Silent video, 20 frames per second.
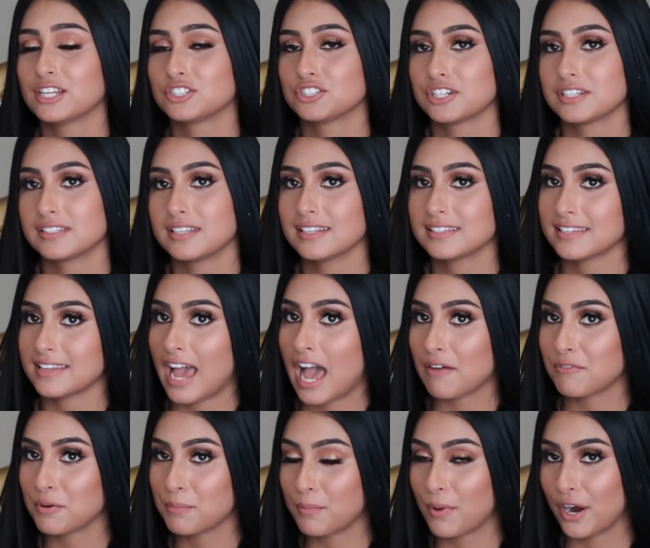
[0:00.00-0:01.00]
interesting to
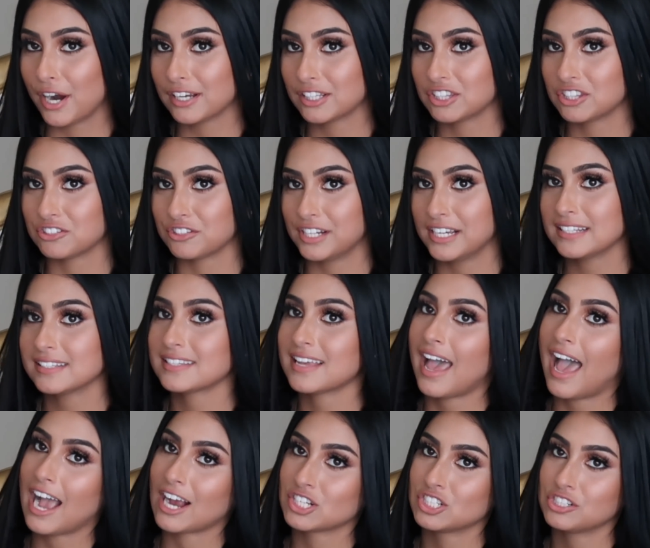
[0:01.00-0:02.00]
have a part three
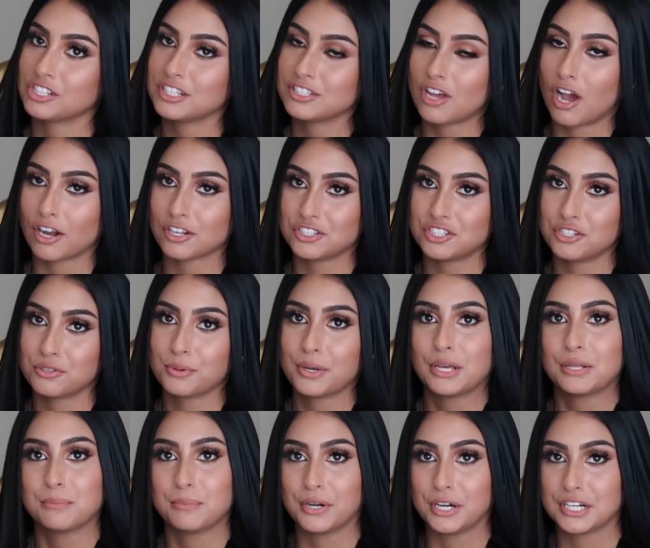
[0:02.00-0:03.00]
to actually talk to you
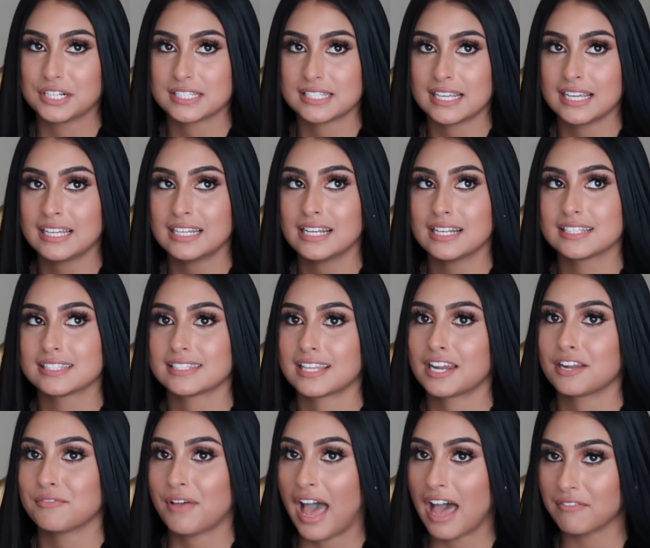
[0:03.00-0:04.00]
in person
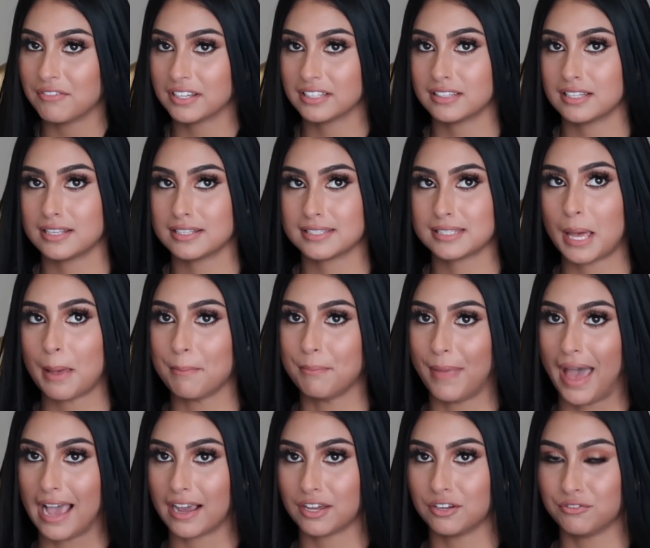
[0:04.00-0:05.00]
instead of having this
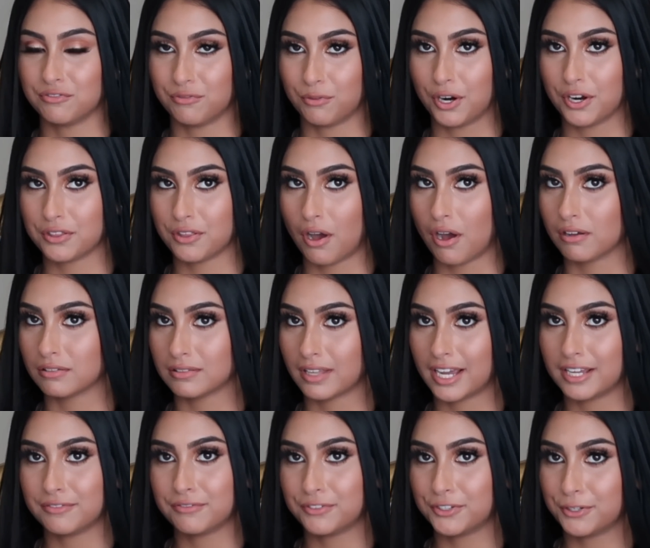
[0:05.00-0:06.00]
back and forth
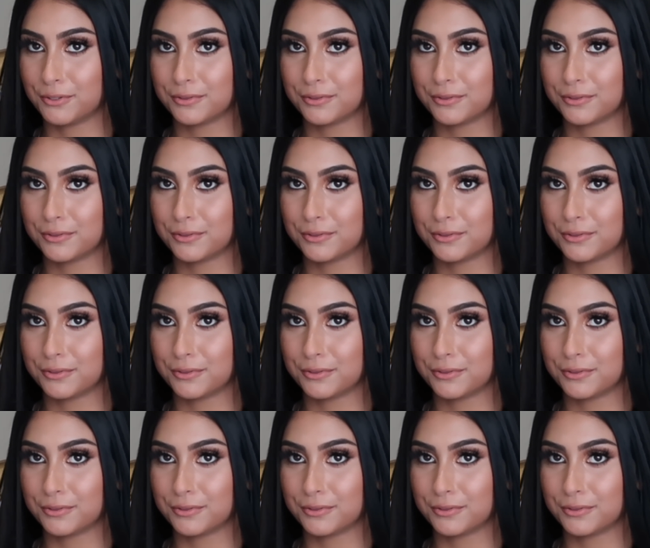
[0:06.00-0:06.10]
online